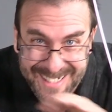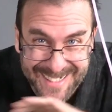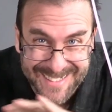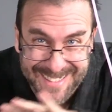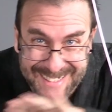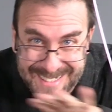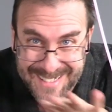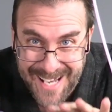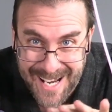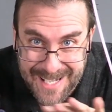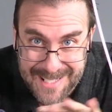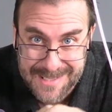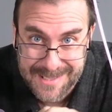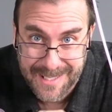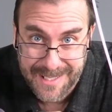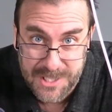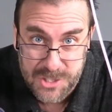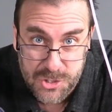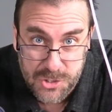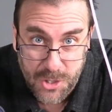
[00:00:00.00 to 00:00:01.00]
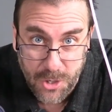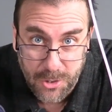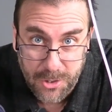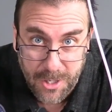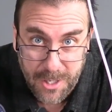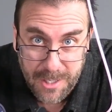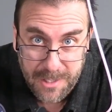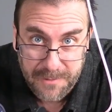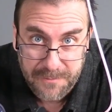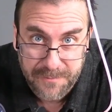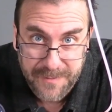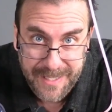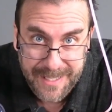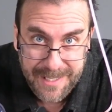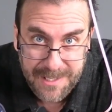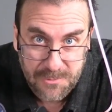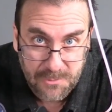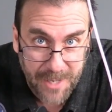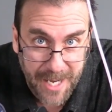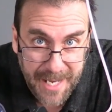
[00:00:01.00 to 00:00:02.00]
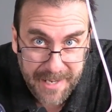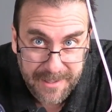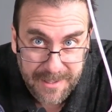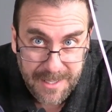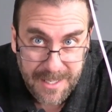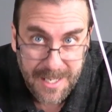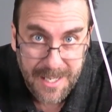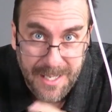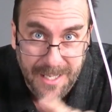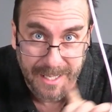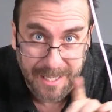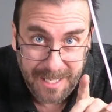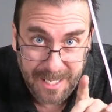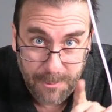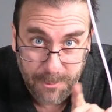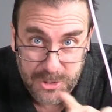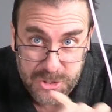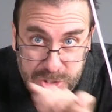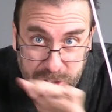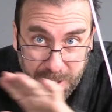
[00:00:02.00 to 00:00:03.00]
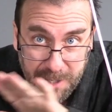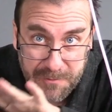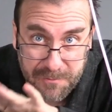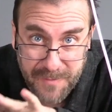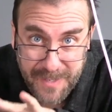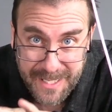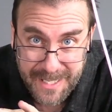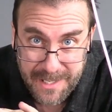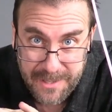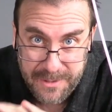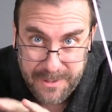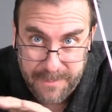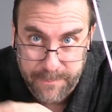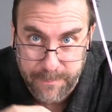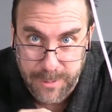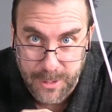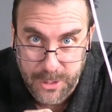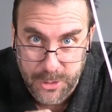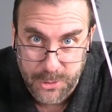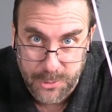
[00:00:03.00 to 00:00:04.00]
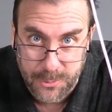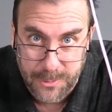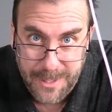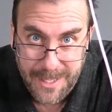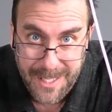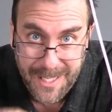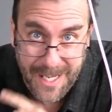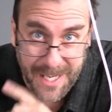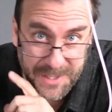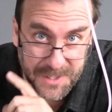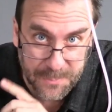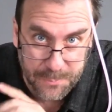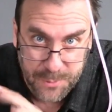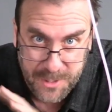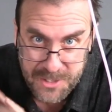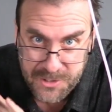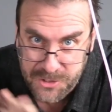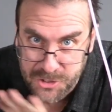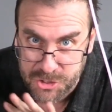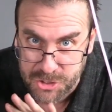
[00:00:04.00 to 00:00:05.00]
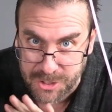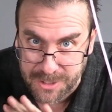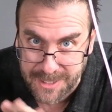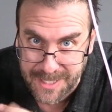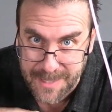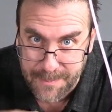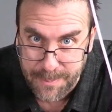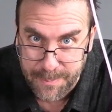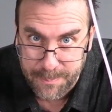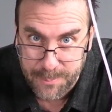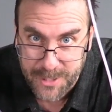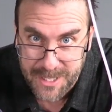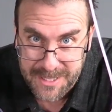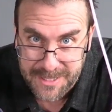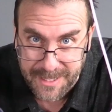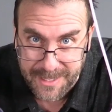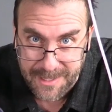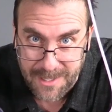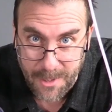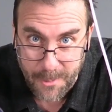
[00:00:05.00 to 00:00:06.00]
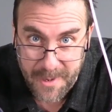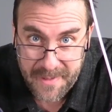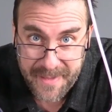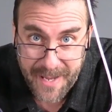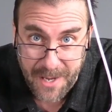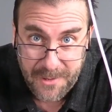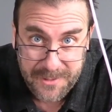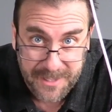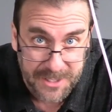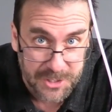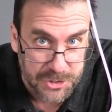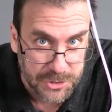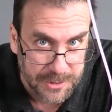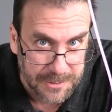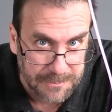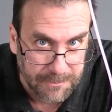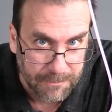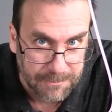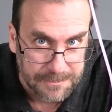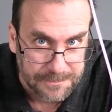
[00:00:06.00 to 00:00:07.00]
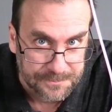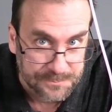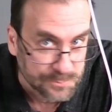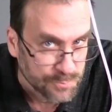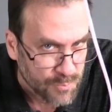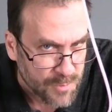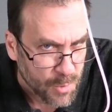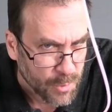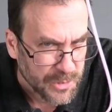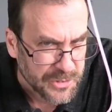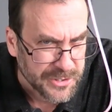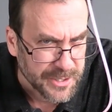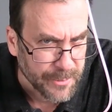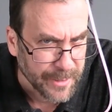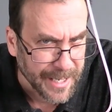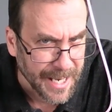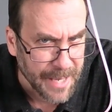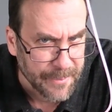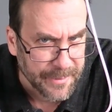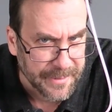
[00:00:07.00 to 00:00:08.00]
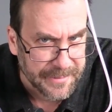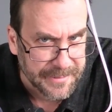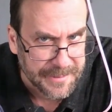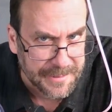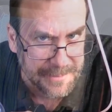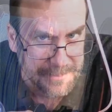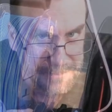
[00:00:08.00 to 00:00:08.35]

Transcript: and it detects that it's no longer feeding red, it will start feeding the blue, and the printer should keep printing without issue. We'll see what happens.